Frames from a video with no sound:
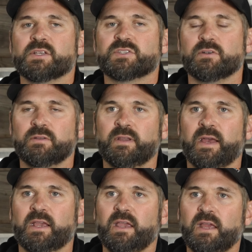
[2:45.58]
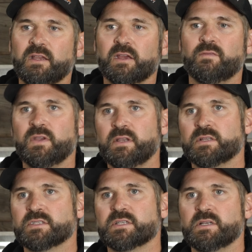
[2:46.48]
certainly like
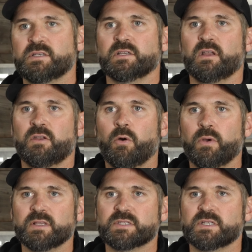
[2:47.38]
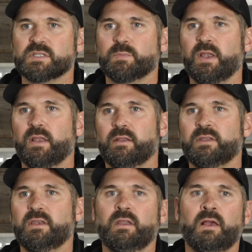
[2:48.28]
inconveniences and annoyances, but
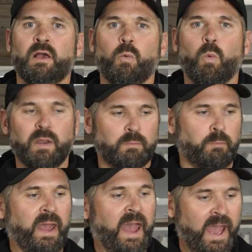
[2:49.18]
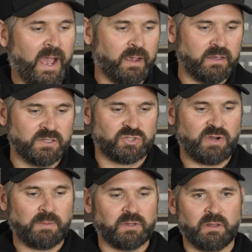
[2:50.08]
what bag is
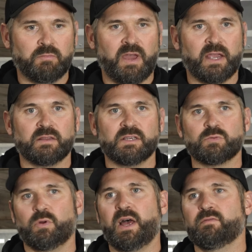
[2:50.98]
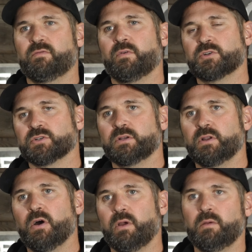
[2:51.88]
strapped onto the back of this will have virtually
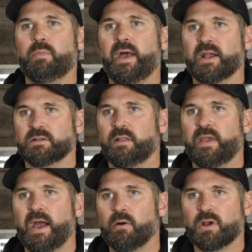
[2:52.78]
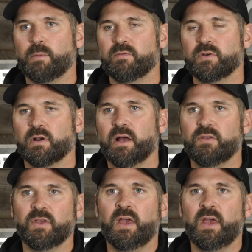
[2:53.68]
no impact on the outcome of your hunt.